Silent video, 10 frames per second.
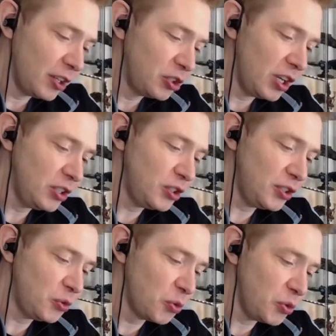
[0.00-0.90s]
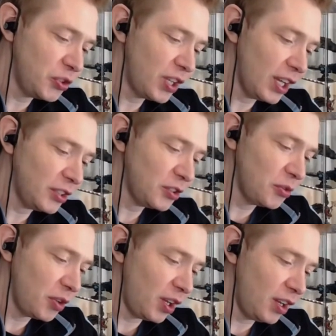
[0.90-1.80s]
Change this rules text to
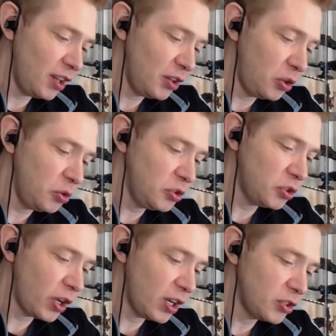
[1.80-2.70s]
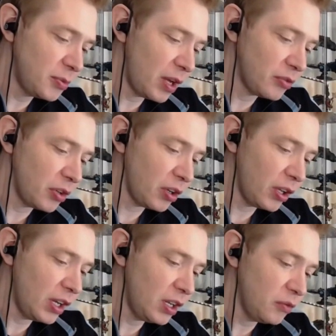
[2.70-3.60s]
read: use a stratagem after
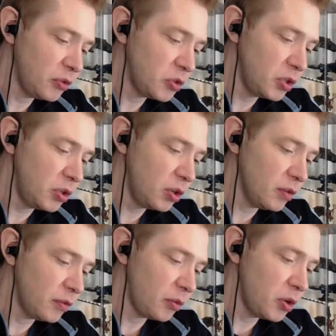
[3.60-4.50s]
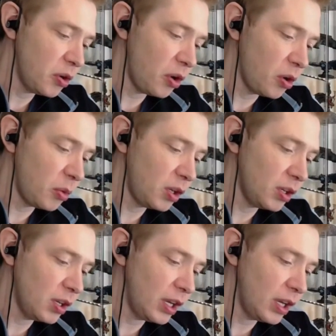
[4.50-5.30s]
clan infantry unit from your army,